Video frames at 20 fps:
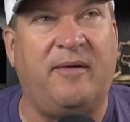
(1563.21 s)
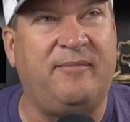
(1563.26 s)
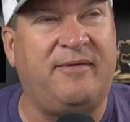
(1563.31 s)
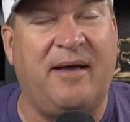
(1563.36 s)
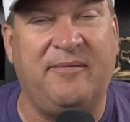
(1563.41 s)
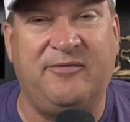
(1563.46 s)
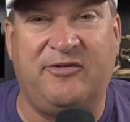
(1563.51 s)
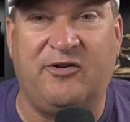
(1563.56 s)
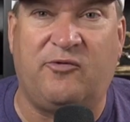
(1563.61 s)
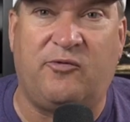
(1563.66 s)

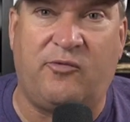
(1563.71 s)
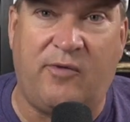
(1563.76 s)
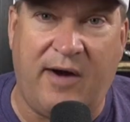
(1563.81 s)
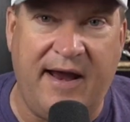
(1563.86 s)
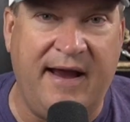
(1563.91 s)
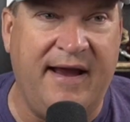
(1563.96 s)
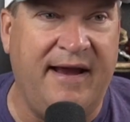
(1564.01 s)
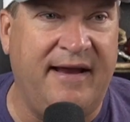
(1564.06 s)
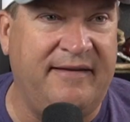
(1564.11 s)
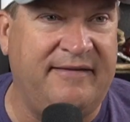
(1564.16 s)
Sometimes it
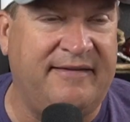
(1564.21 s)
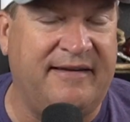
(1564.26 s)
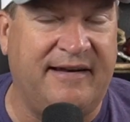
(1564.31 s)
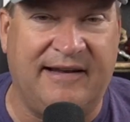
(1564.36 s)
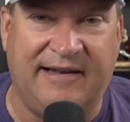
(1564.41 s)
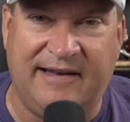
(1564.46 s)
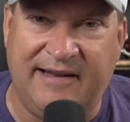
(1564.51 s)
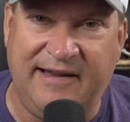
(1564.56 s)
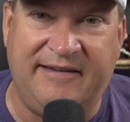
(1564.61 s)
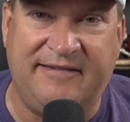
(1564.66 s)
rains and
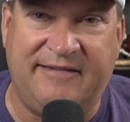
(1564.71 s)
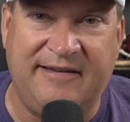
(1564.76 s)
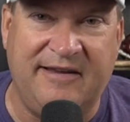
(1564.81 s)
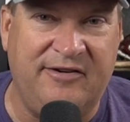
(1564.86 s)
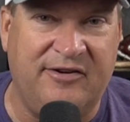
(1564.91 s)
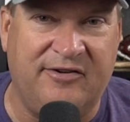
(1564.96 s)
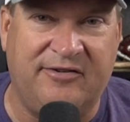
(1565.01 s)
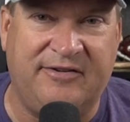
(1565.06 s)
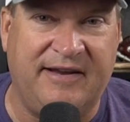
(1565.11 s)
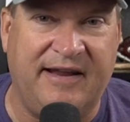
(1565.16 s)
it leaks
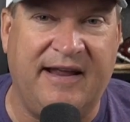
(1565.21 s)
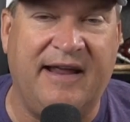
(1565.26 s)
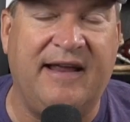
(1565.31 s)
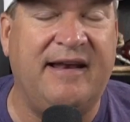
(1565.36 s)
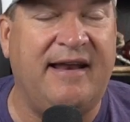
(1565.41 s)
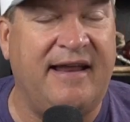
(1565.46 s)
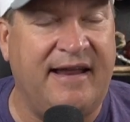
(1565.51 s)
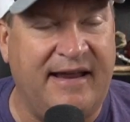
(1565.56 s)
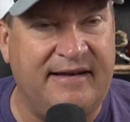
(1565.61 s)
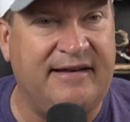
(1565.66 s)
in your
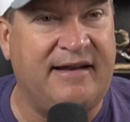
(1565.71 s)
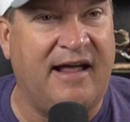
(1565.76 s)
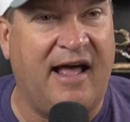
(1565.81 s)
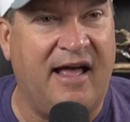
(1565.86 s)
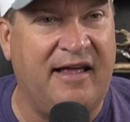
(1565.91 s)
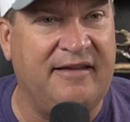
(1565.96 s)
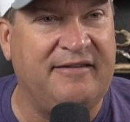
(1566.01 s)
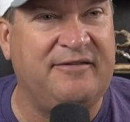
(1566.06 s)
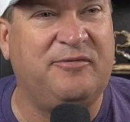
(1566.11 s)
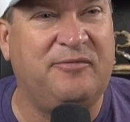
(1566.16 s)
tent. It
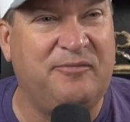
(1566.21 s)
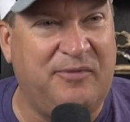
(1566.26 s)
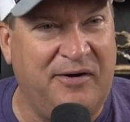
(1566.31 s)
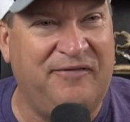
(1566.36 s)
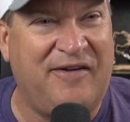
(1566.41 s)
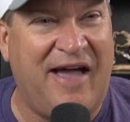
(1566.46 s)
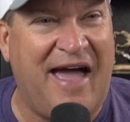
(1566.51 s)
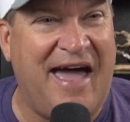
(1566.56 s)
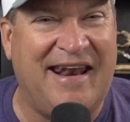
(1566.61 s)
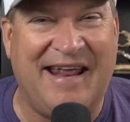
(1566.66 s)
does.
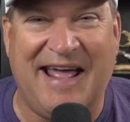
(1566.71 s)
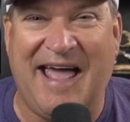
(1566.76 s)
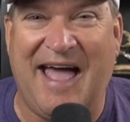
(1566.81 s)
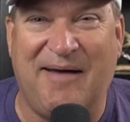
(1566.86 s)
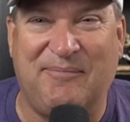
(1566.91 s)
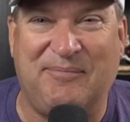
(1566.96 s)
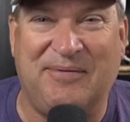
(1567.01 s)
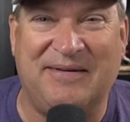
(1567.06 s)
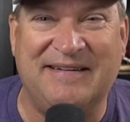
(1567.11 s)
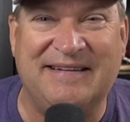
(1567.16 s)
We've had it
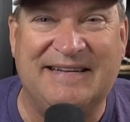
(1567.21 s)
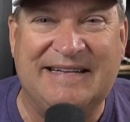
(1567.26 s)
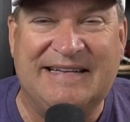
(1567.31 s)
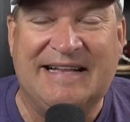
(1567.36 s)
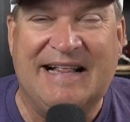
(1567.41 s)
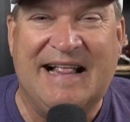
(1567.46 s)
happen.